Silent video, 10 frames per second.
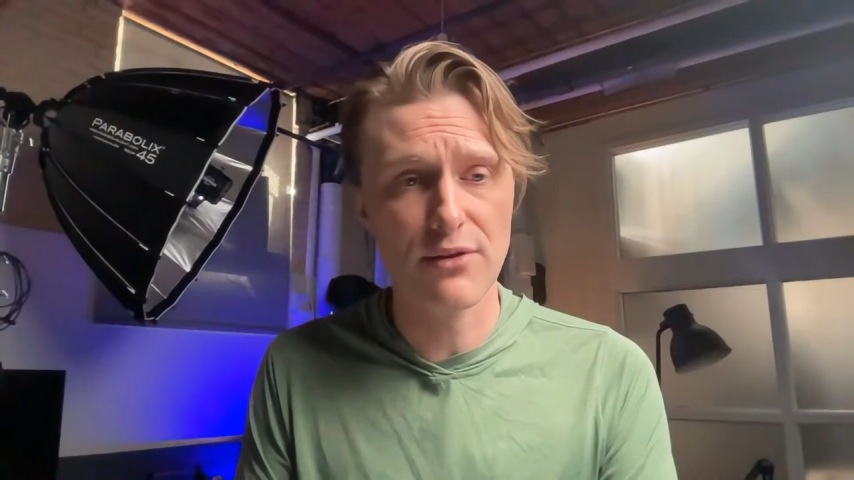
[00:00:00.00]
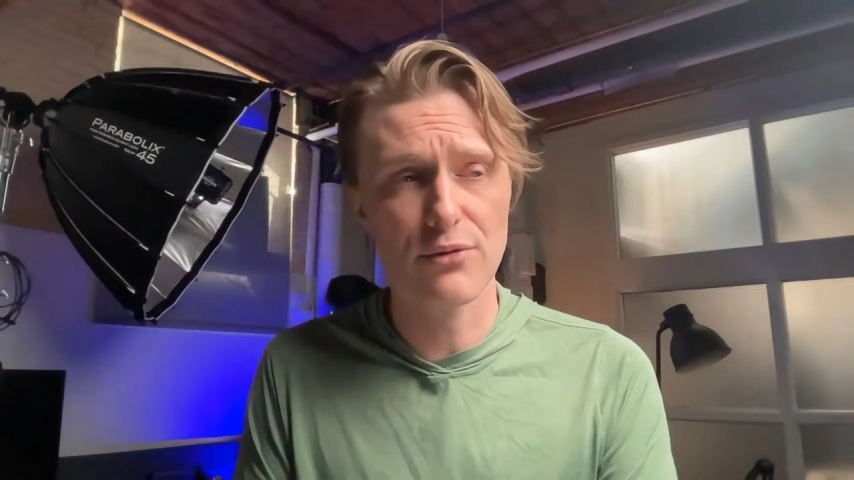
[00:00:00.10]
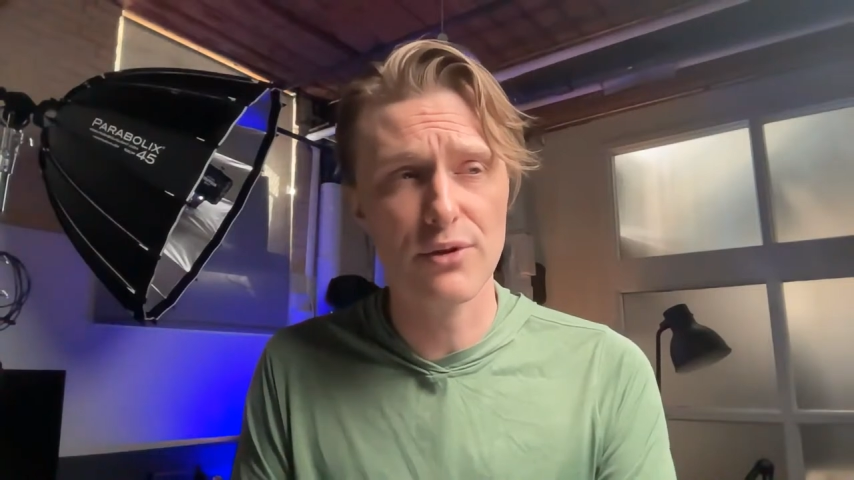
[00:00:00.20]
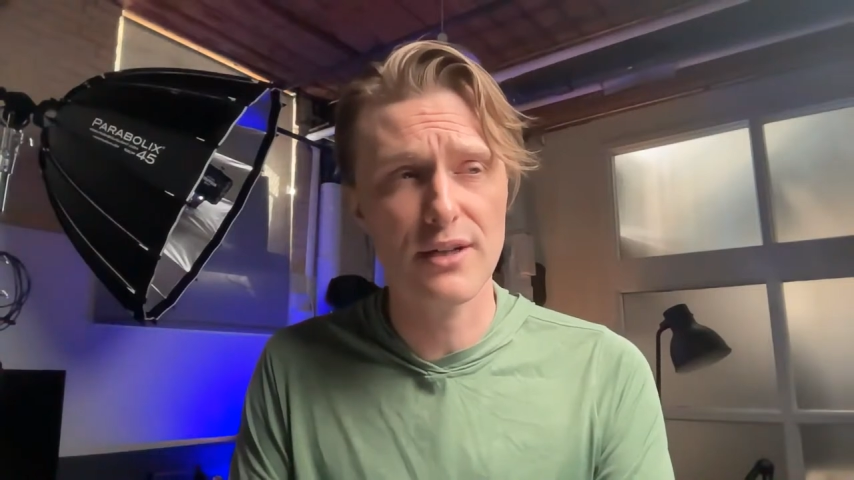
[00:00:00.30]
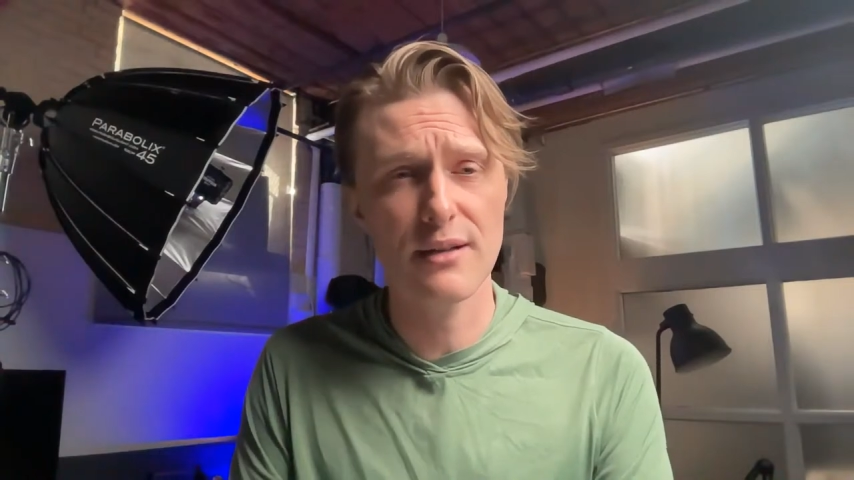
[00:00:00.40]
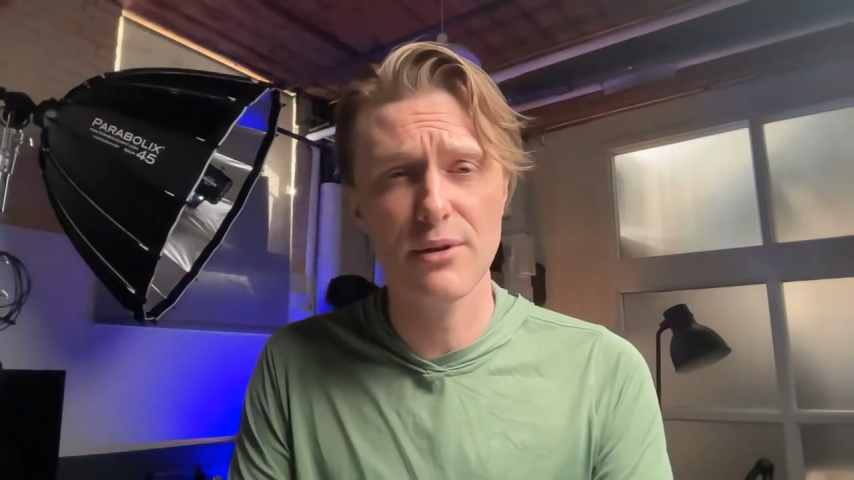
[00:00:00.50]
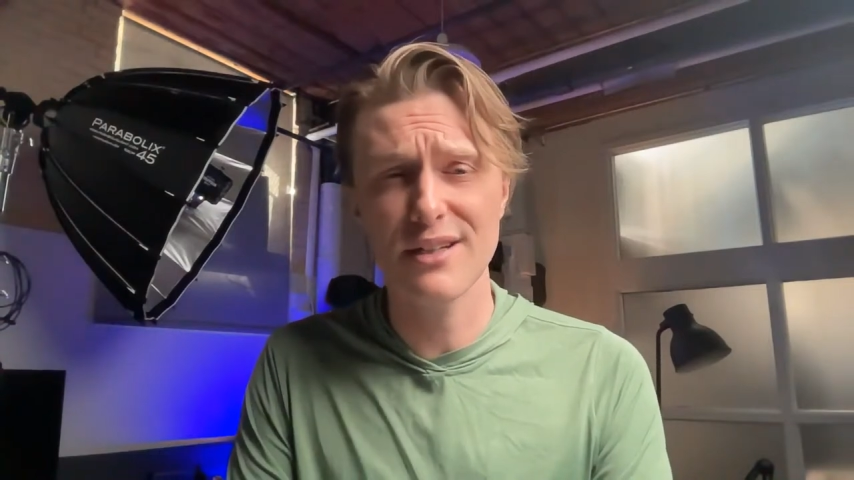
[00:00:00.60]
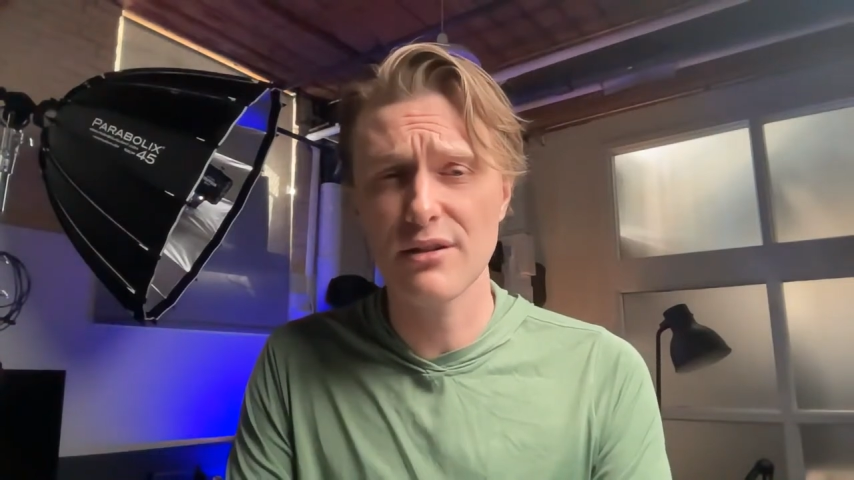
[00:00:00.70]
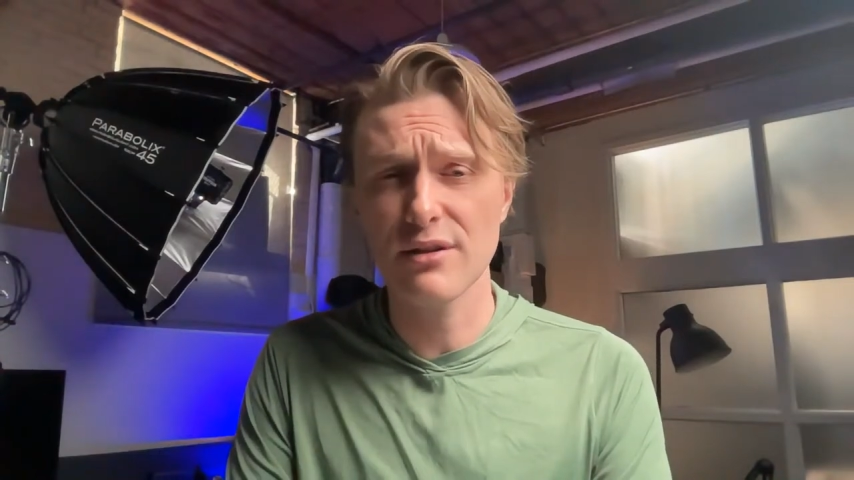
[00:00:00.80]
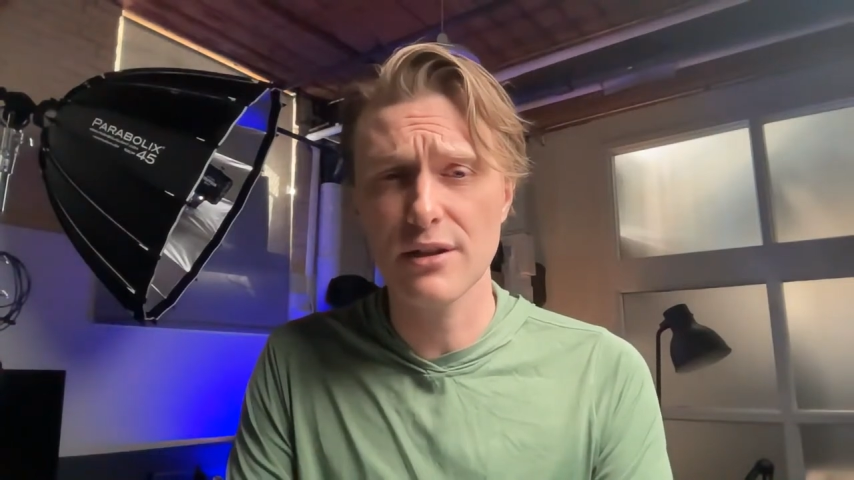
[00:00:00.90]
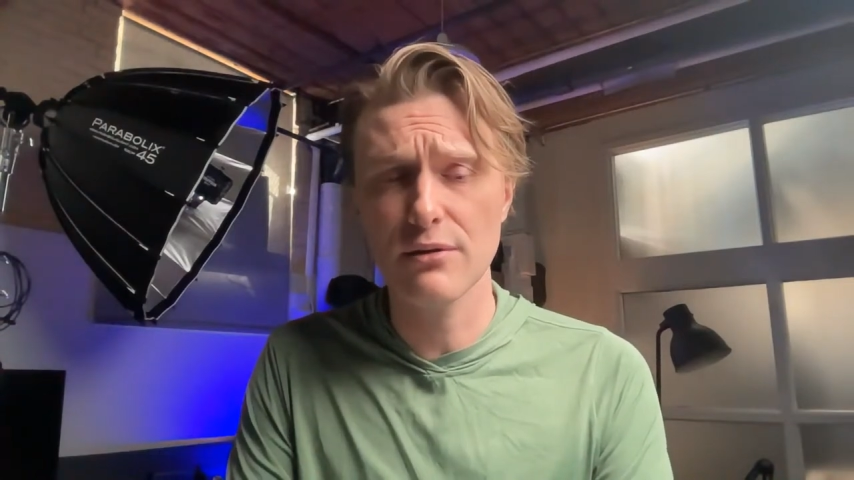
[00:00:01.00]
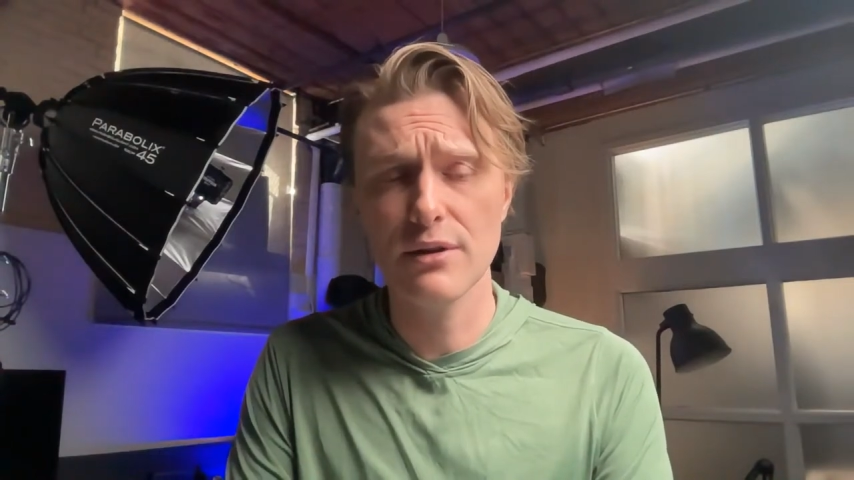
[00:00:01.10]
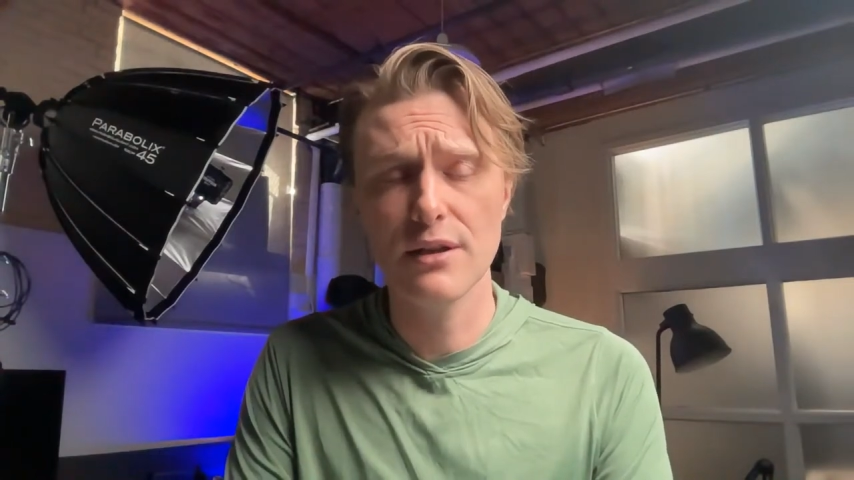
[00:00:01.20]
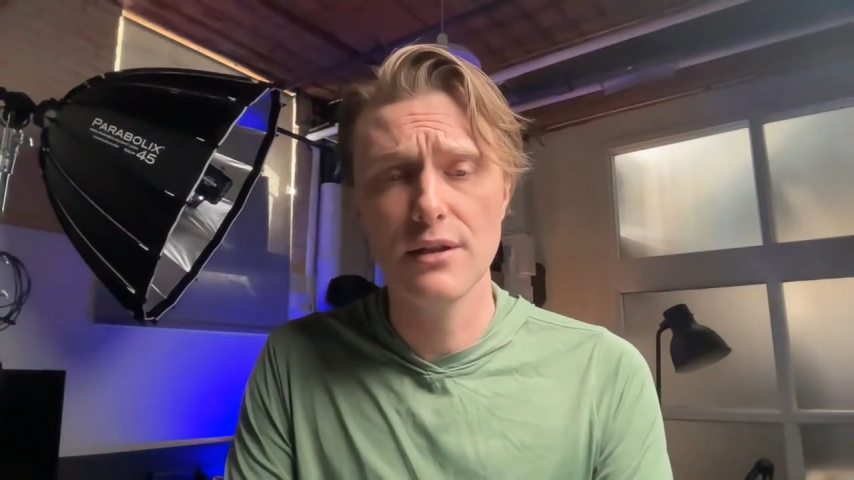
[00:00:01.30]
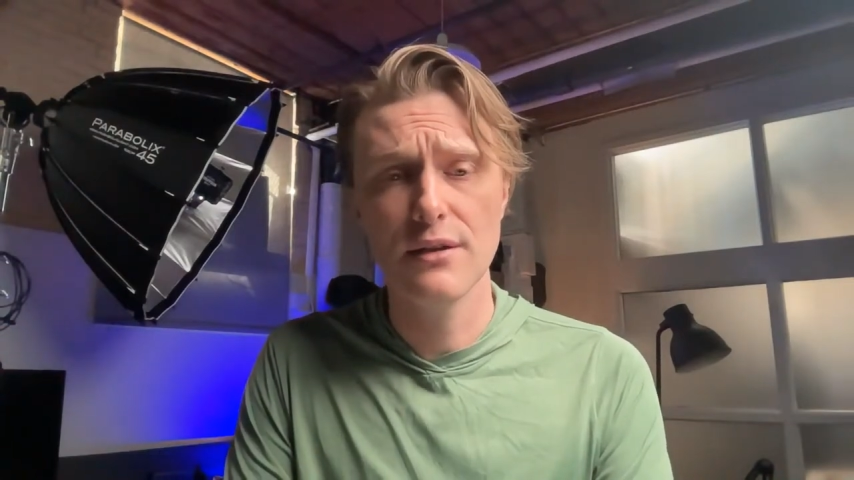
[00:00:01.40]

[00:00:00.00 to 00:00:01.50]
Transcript: 3 about a year ago.